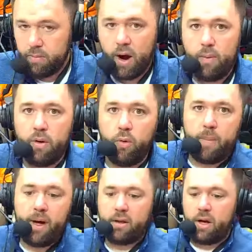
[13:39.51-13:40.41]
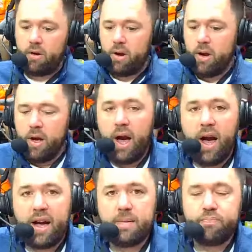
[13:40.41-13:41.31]
All right, we'll worry about it later.
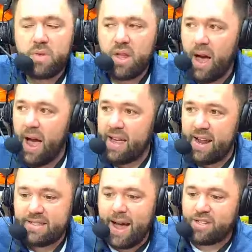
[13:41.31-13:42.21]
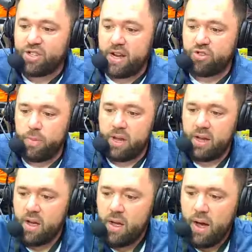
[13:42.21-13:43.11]
It has not changed for
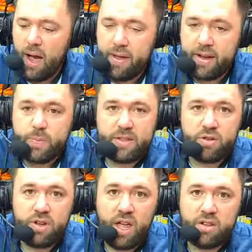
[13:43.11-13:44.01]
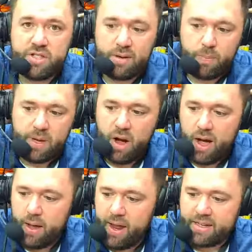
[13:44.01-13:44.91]
me. I think Spencer Danielson would be
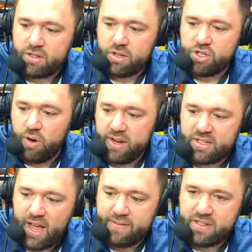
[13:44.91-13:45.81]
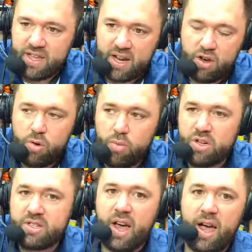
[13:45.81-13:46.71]
an excellent choice. I've said it
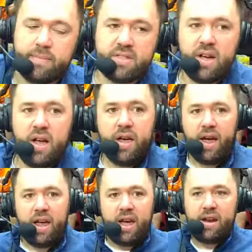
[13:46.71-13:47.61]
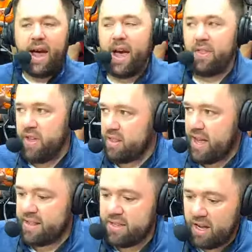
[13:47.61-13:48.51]
numerous times, and I think
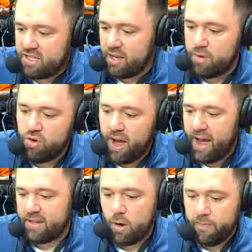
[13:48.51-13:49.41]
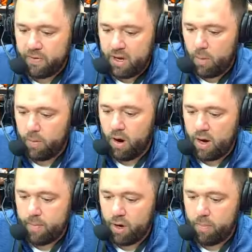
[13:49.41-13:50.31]
that some of you guys hopefully are
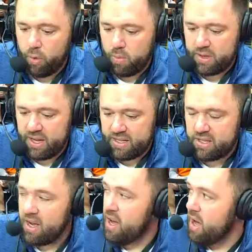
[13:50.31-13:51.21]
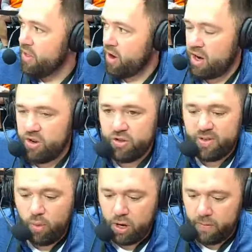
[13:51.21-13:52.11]
coming on board with this. They're going to do
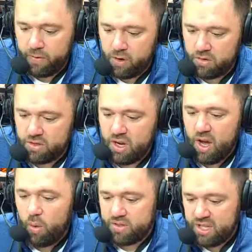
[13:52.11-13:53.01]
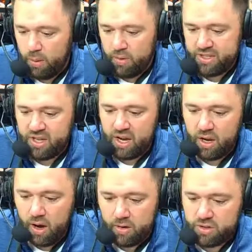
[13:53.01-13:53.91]
some more interviews. We'll see where this thing
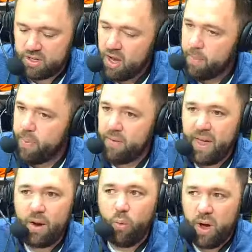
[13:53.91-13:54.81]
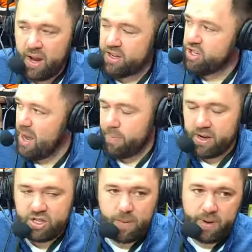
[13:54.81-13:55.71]
goes. But if they win a
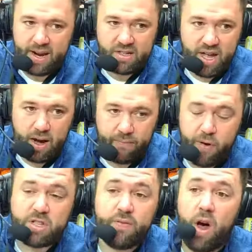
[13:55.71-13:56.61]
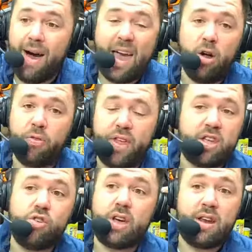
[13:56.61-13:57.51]
championship next Saturday, first of all, I don't
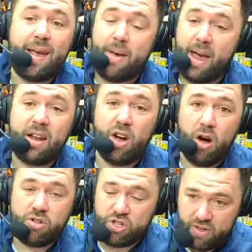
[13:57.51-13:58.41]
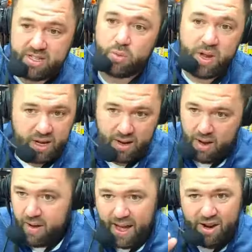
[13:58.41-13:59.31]
think you can name a head coach this week.
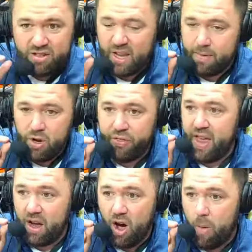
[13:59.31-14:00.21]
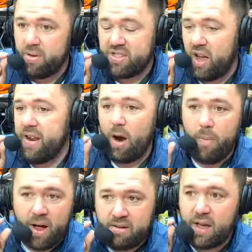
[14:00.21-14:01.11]
I know some of you think, oh, Sunday or
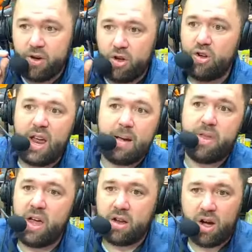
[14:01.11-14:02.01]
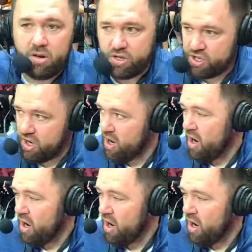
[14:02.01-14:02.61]
Monday, they're going to name the head coach.